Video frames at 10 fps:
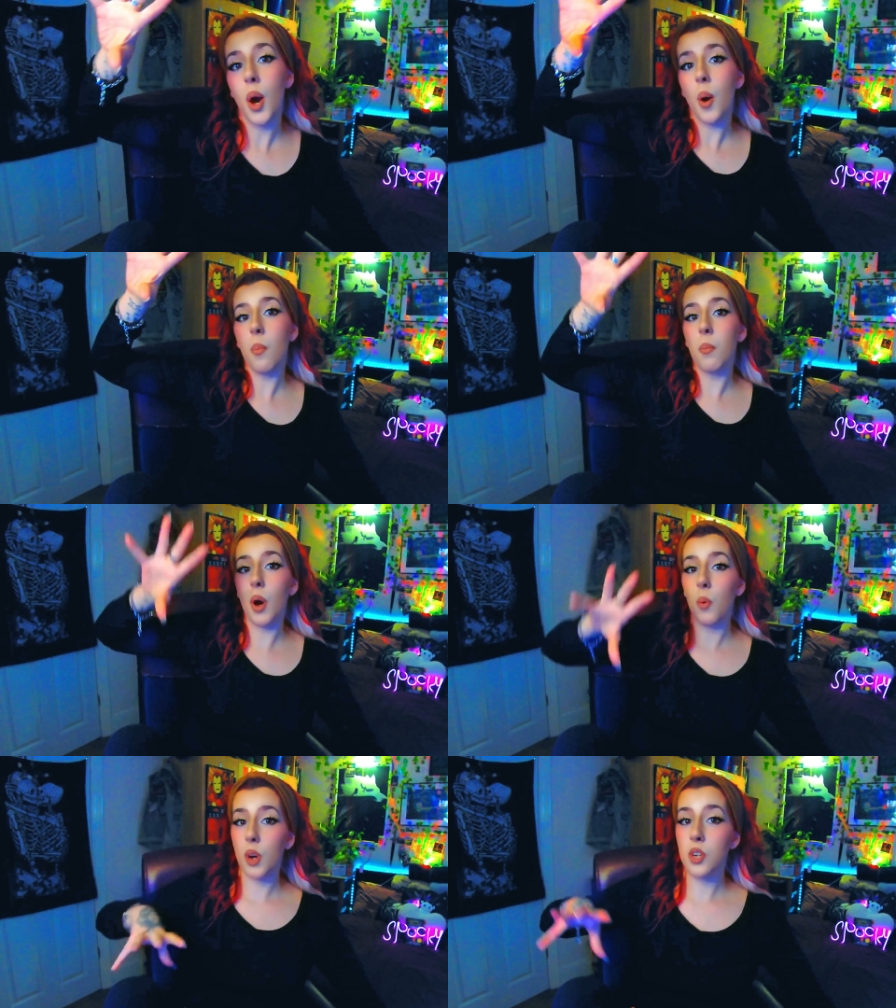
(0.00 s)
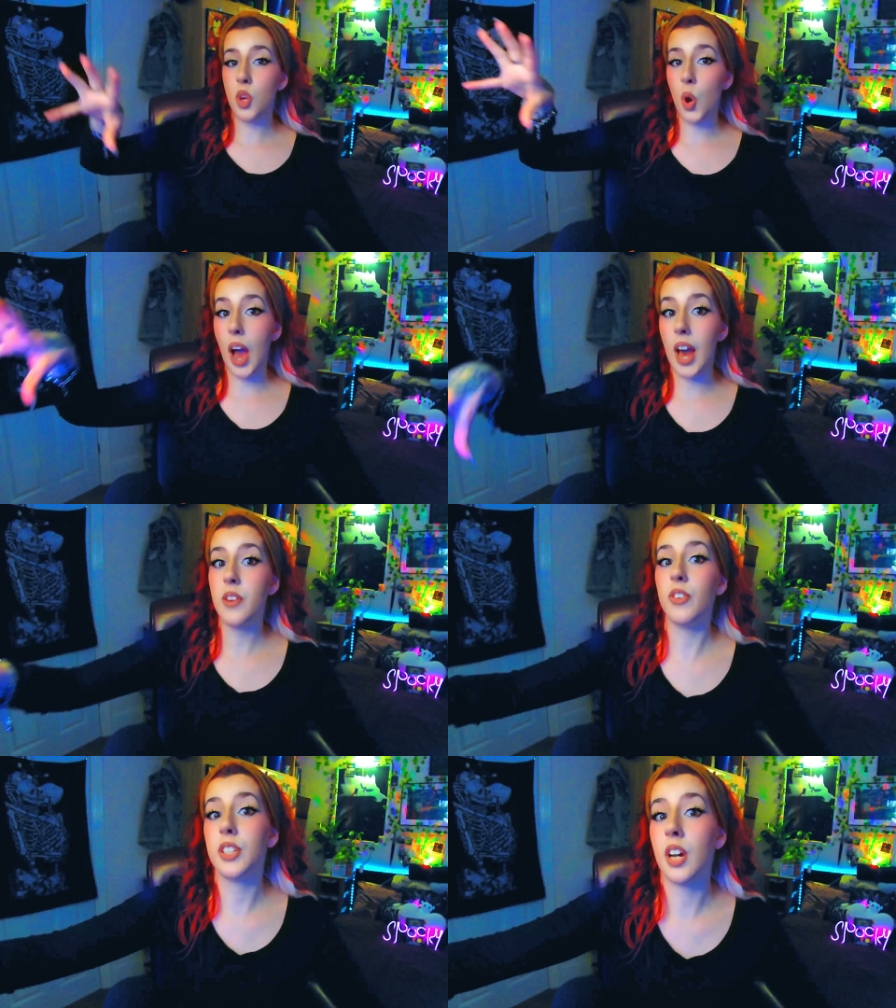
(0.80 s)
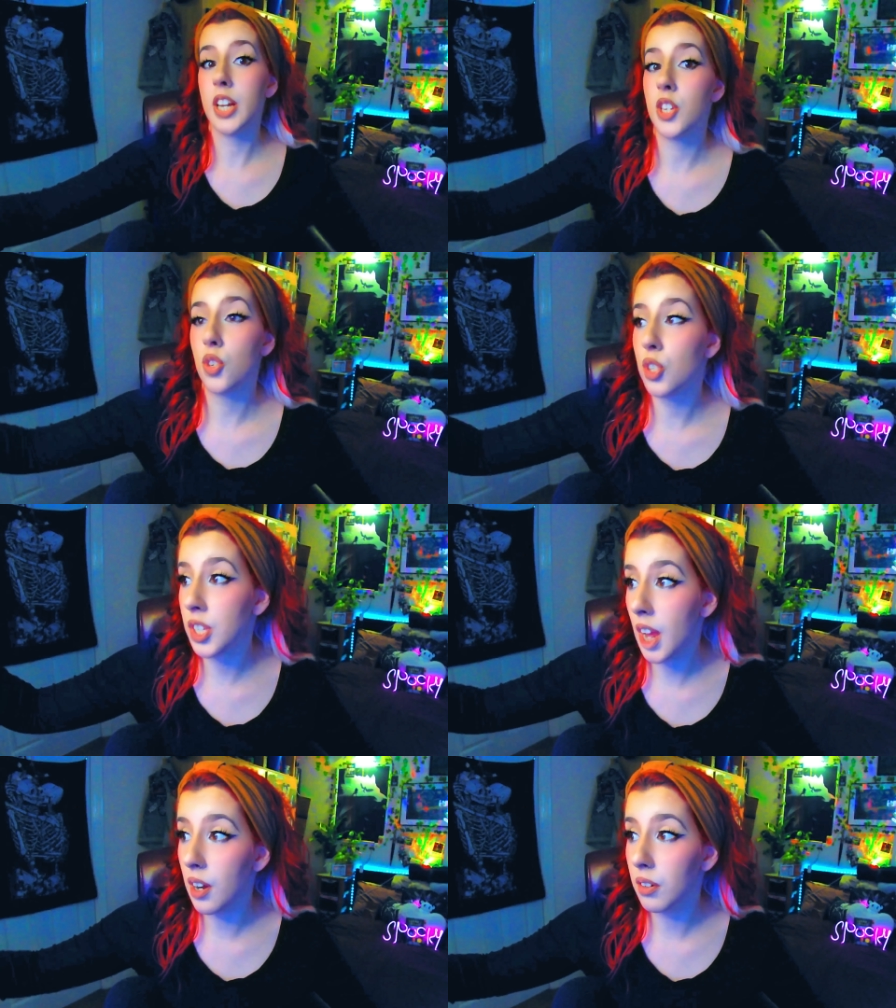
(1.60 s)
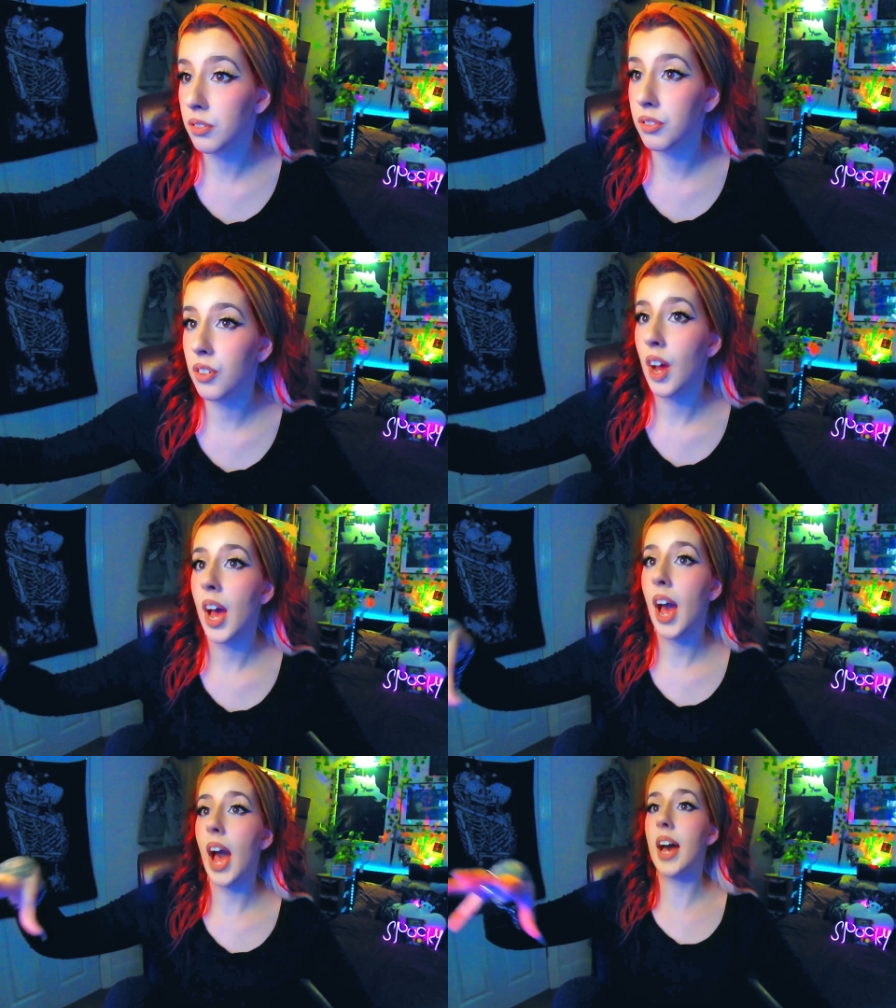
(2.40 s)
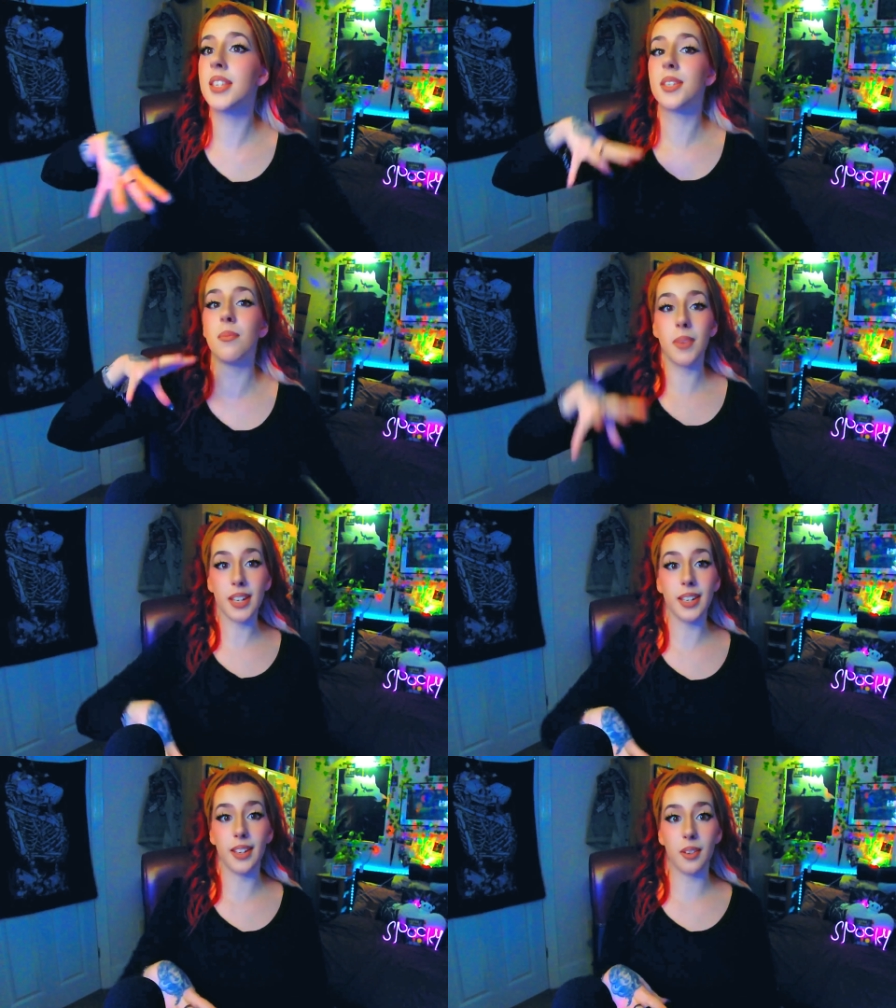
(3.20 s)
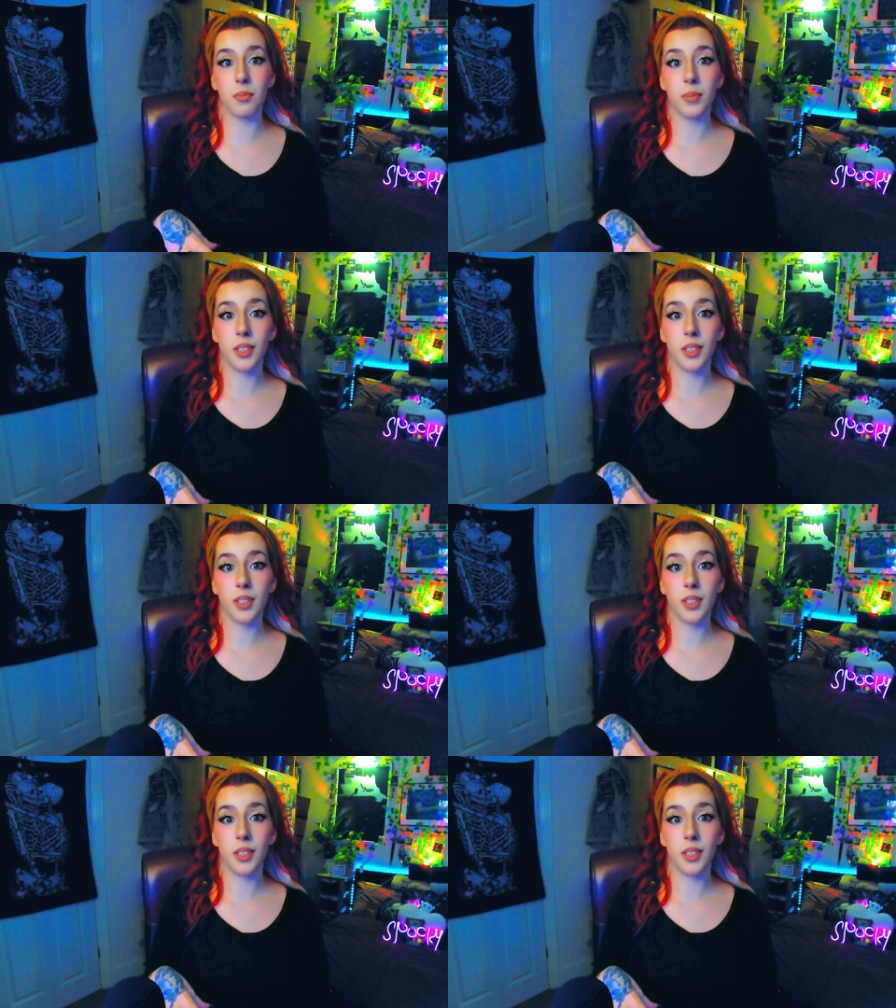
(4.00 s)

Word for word: but when you advertise yourself as a medium